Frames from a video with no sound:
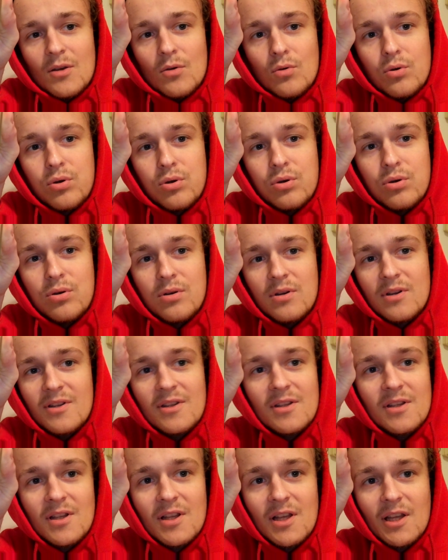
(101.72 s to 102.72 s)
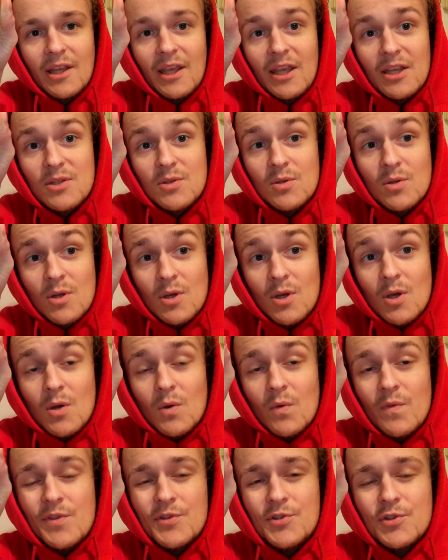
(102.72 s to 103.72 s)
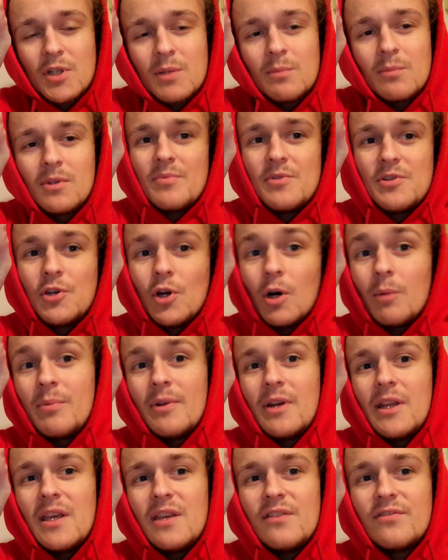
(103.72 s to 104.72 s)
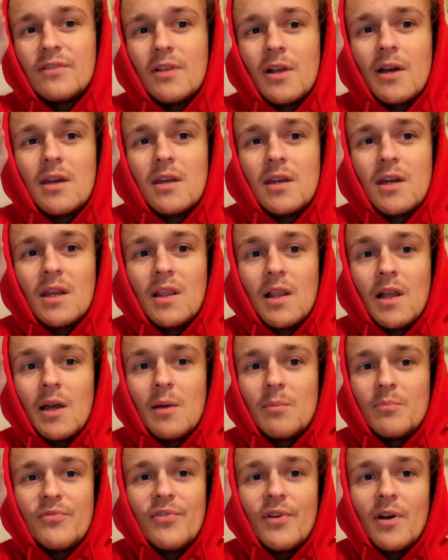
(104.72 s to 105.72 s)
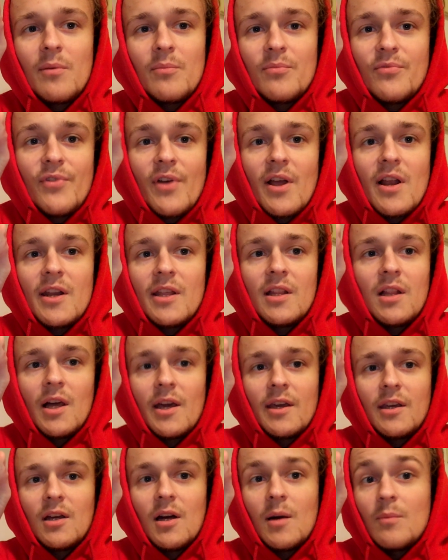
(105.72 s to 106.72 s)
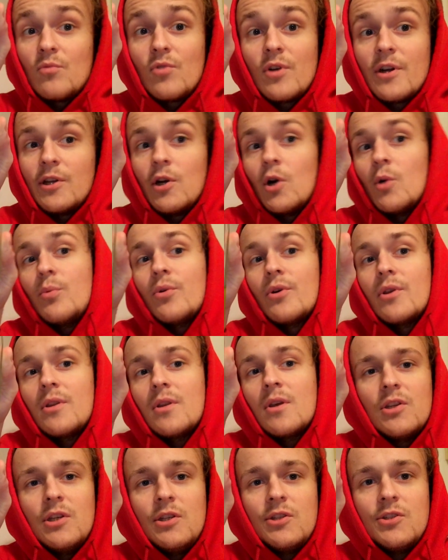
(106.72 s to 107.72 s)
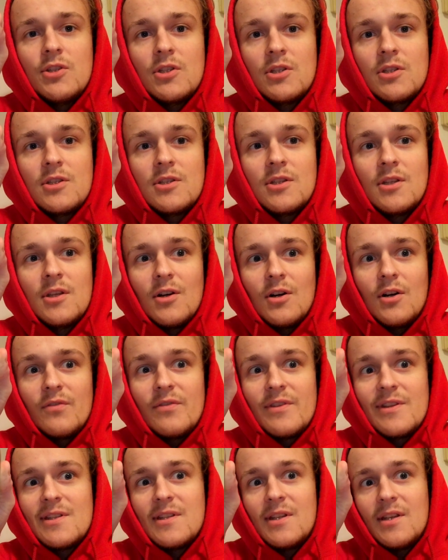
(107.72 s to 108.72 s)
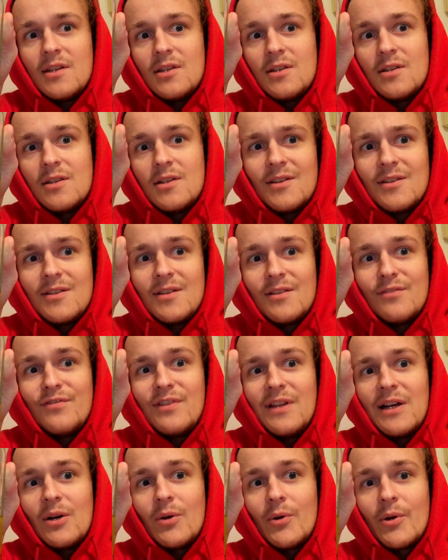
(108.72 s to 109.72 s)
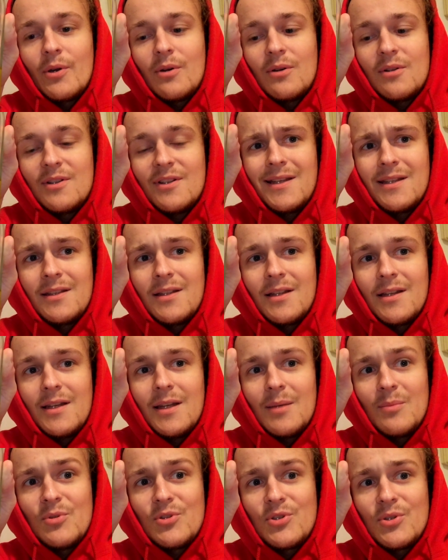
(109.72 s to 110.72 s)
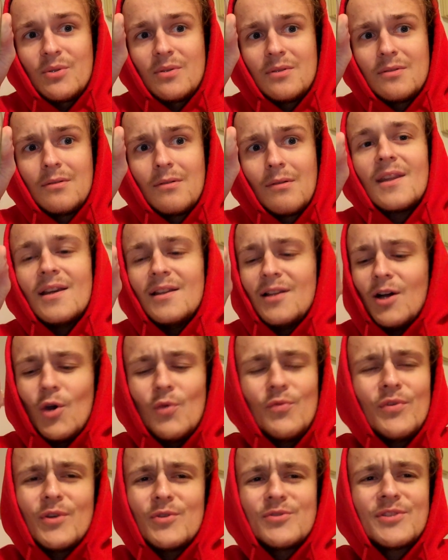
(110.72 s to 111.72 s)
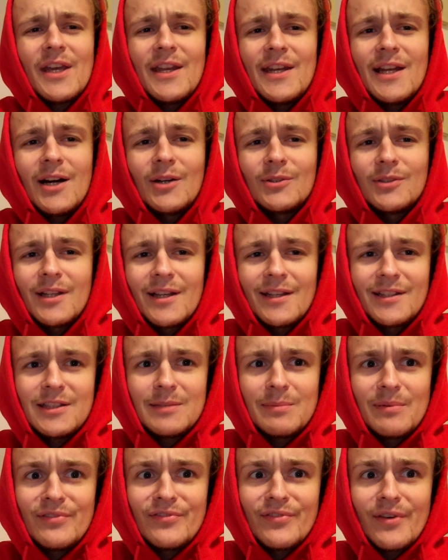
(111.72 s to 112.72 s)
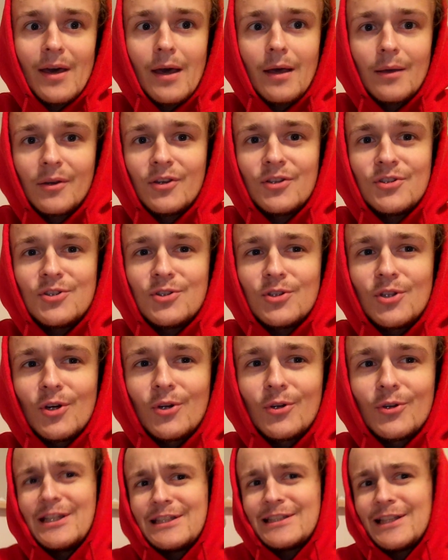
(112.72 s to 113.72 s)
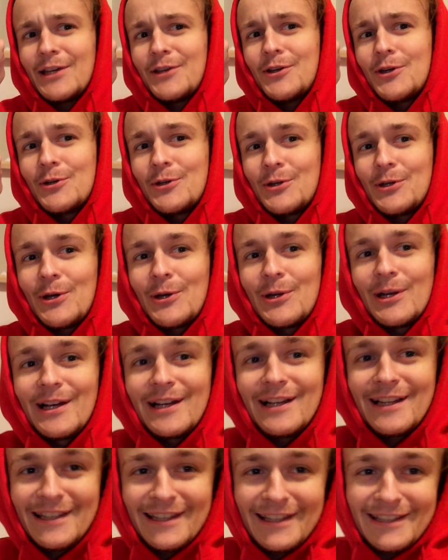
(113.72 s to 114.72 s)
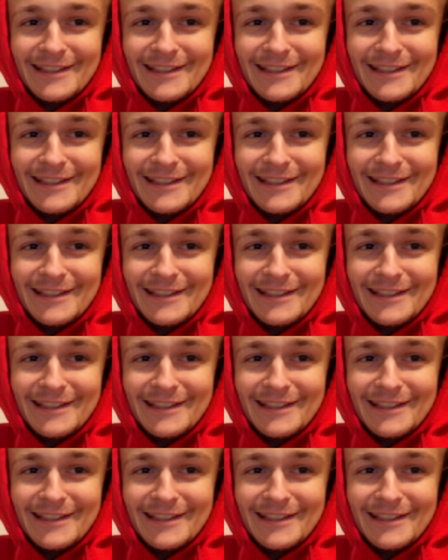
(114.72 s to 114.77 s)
I guess, the treatment, you gotta believe, like, and like I'm fairly like, I'm really open. It's just obviously sunflower oil and like lemon juice. And hopefully you'll stay down, like, to be fair, because you know it's like Coca-Cola.